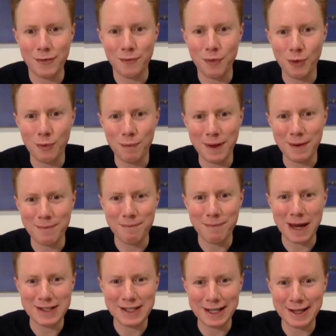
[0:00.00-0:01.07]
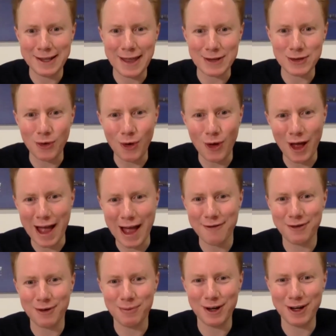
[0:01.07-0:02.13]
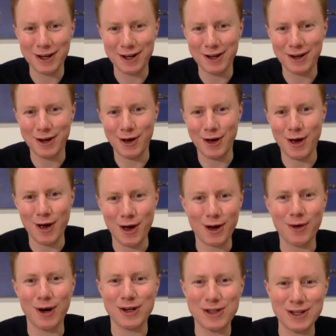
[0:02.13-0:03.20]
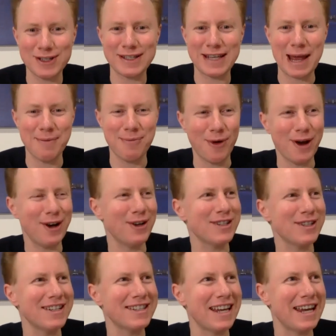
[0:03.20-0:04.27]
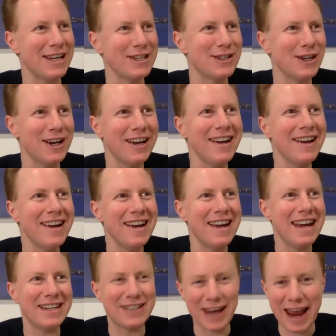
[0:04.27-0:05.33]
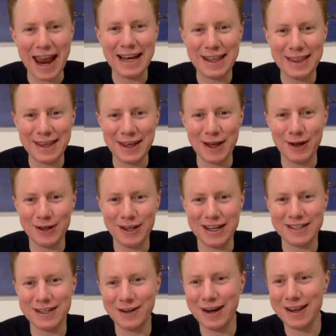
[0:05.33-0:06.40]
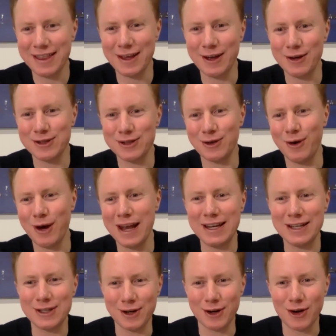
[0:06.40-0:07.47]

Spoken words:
Well, basically, that's all I have from a question standpoint. I was going to say, is there anything else? Is there anything else, or any sort of